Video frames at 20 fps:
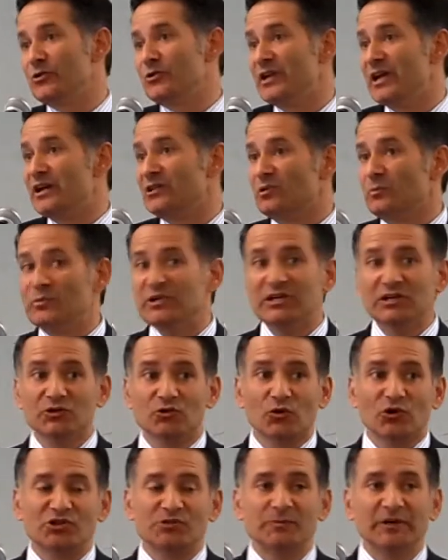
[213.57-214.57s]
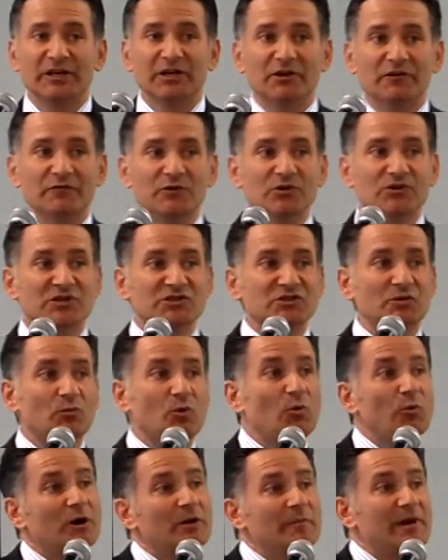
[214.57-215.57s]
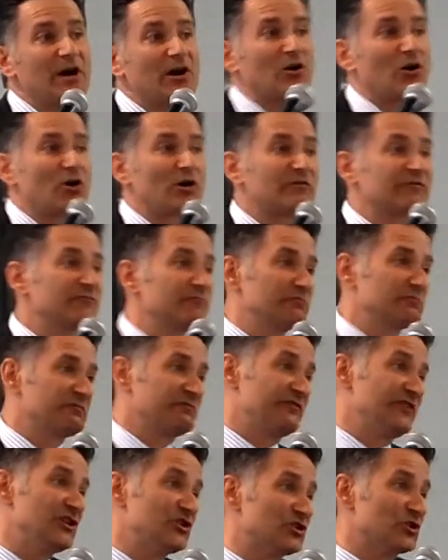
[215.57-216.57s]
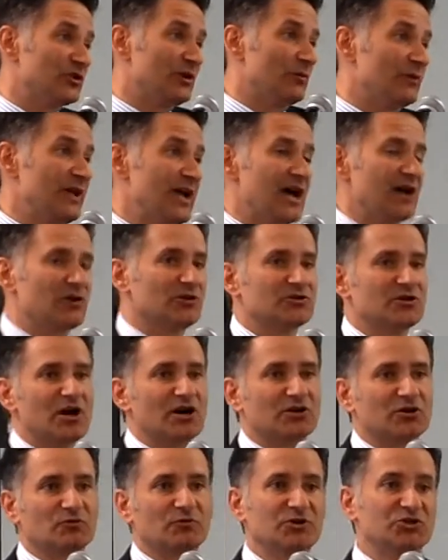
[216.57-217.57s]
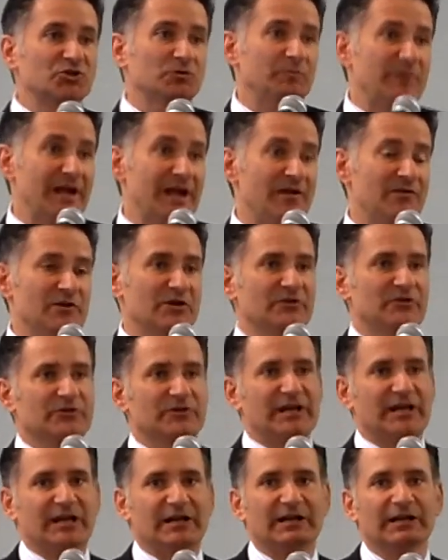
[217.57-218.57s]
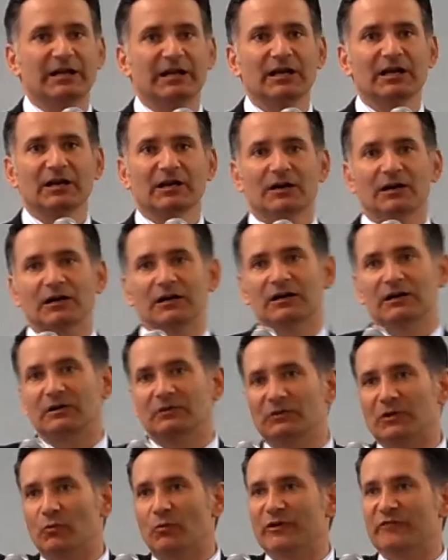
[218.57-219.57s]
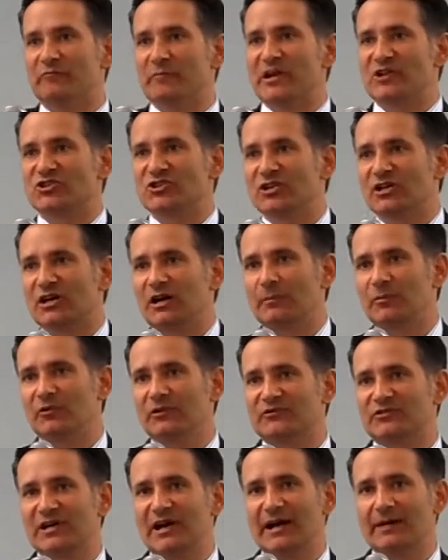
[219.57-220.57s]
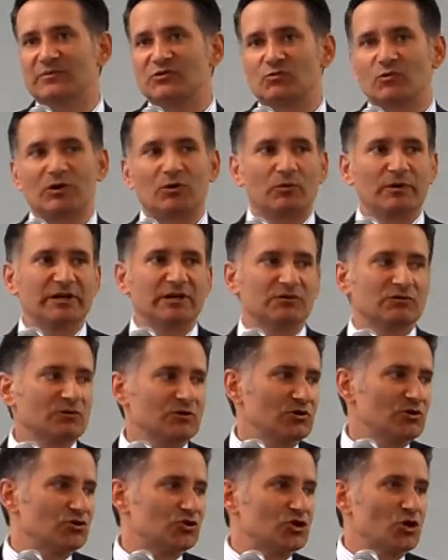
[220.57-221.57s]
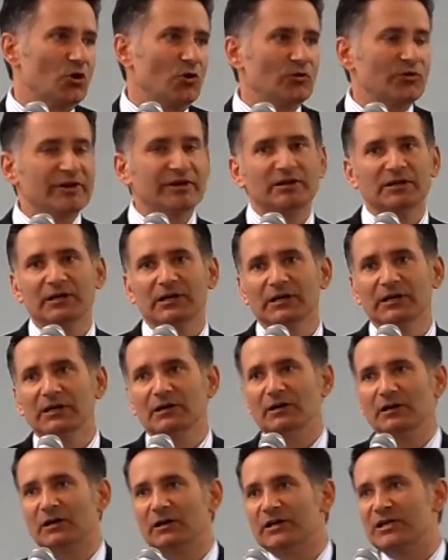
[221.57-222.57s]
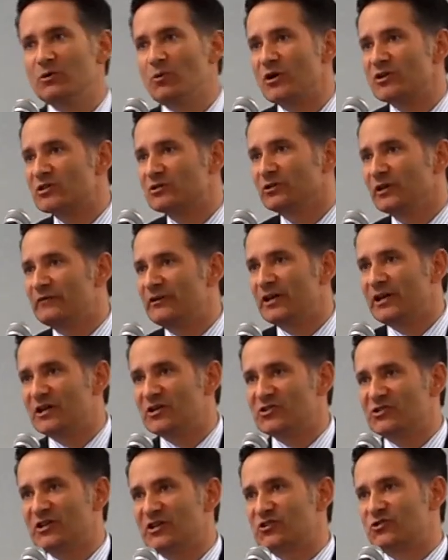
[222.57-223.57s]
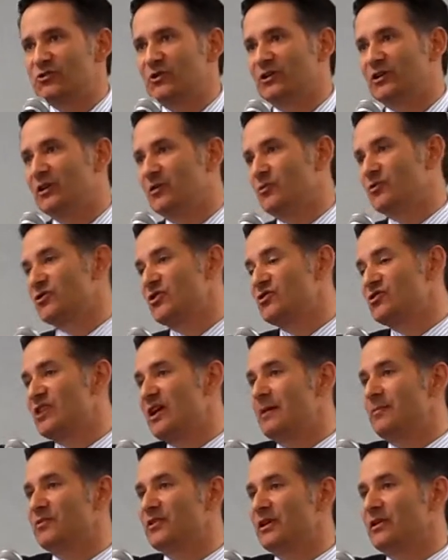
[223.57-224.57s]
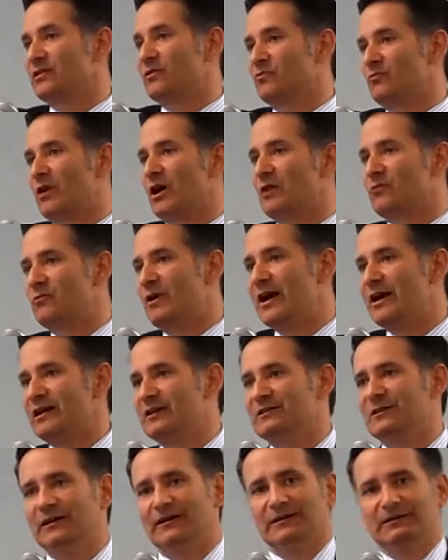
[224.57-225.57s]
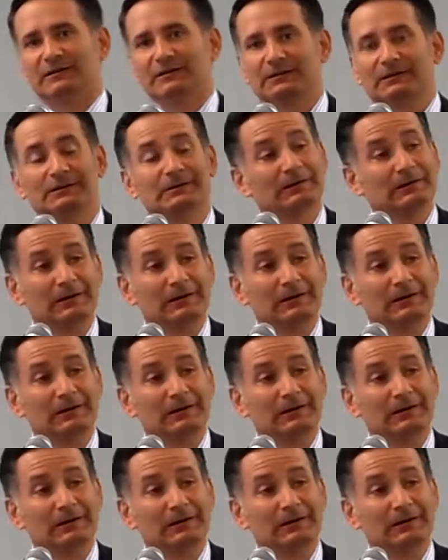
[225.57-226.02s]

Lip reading: The other day at the B endorsement interview, they said, well, what about our feature that we had about Japan the other day that we've mentioned a couple of times where we showed that he wasn't living in his district and it was the same thing that Rod Wright had done.